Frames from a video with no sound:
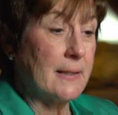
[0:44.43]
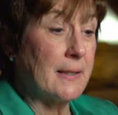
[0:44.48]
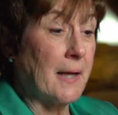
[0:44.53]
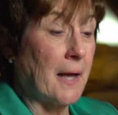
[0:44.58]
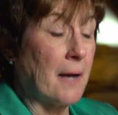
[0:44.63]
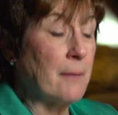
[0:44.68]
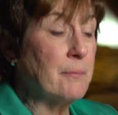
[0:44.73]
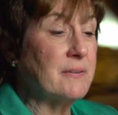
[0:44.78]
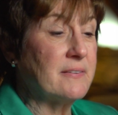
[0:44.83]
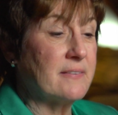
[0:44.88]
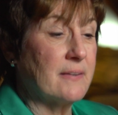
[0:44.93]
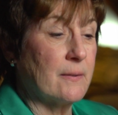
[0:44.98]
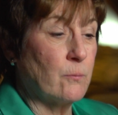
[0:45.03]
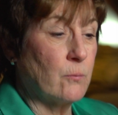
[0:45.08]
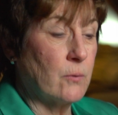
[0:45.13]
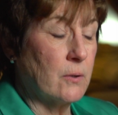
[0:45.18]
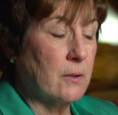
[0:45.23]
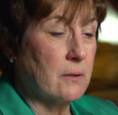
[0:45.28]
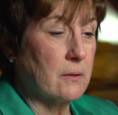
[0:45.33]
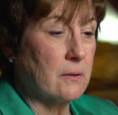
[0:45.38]
and I was at
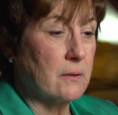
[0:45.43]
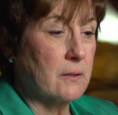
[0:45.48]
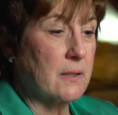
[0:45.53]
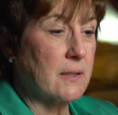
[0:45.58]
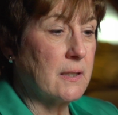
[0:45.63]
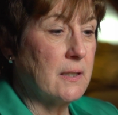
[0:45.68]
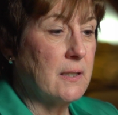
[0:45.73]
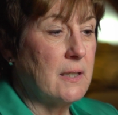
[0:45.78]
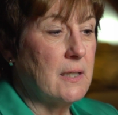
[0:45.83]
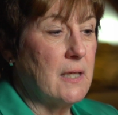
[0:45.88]
work,